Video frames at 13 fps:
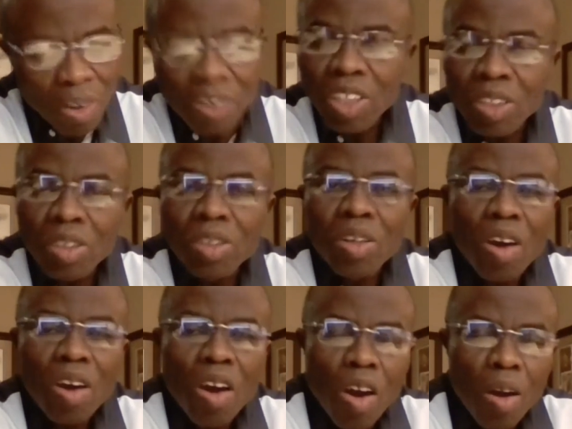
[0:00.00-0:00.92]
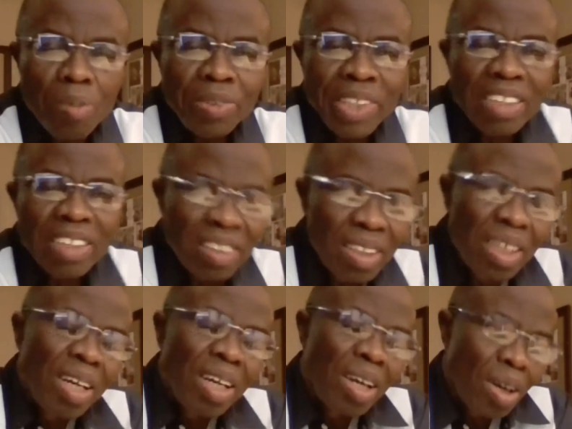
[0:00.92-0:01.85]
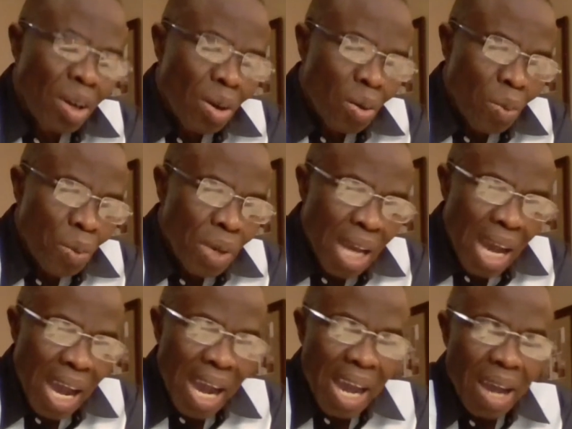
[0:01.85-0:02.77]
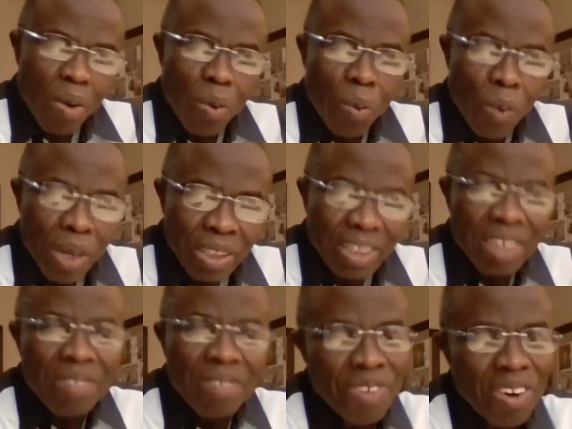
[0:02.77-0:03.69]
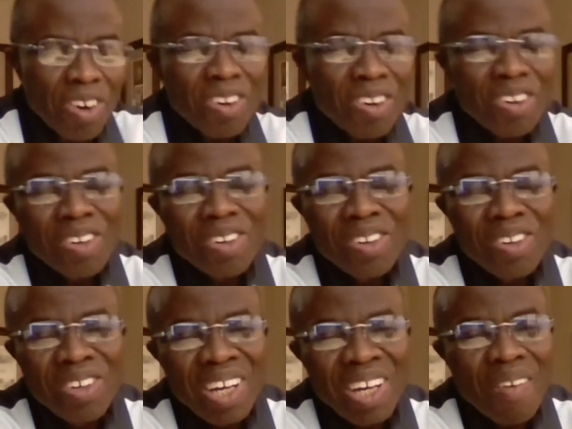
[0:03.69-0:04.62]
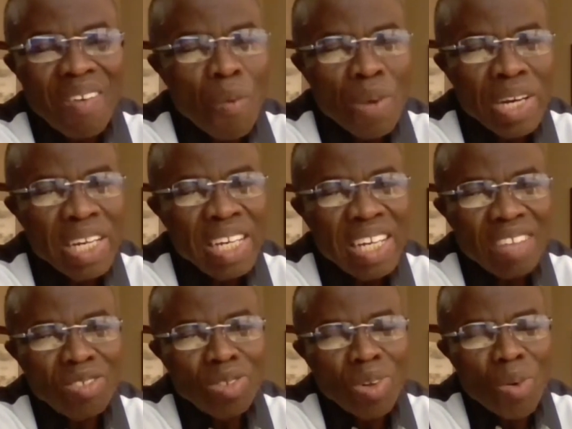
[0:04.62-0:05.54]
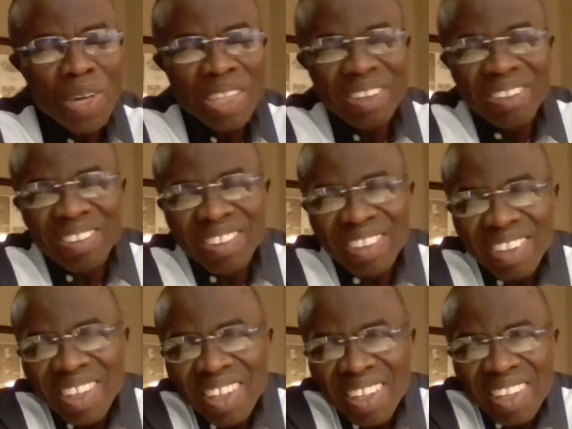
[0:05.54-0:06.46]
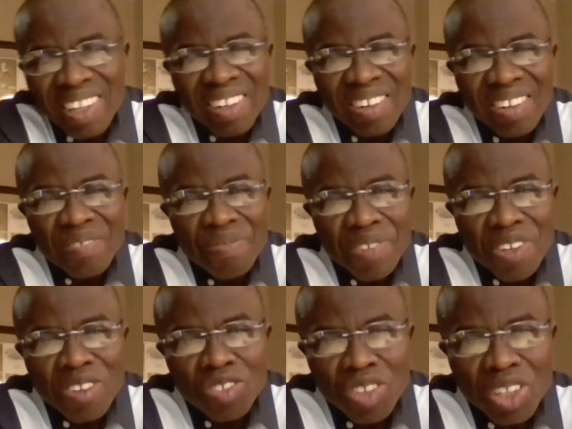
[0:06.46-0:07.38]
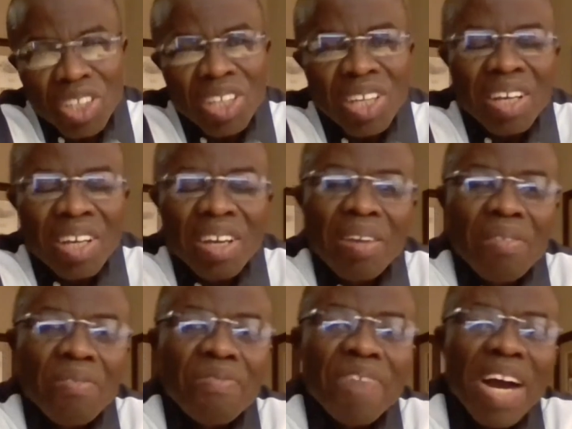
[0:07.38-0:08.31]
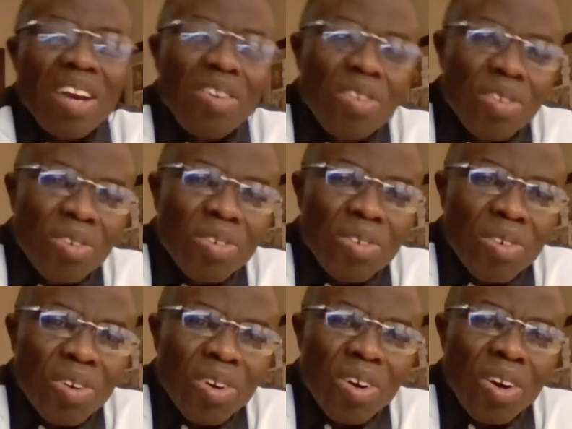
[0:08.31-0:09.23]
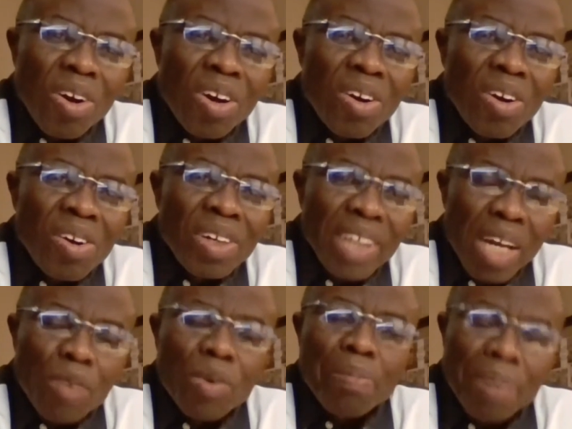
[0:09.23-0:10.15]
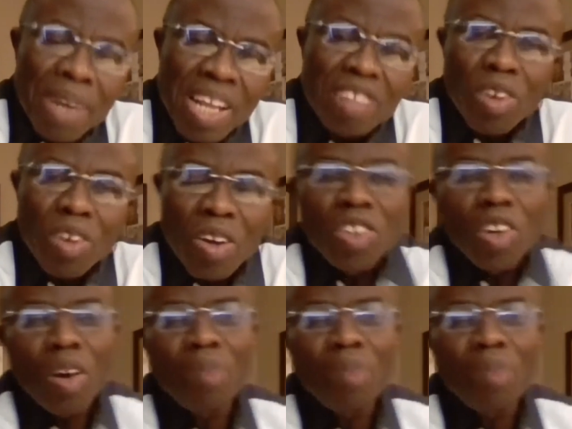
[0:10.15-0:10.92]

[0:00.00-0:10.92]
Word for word: on the object we are waiting for. Our willingness to wait reveals the value that we place on the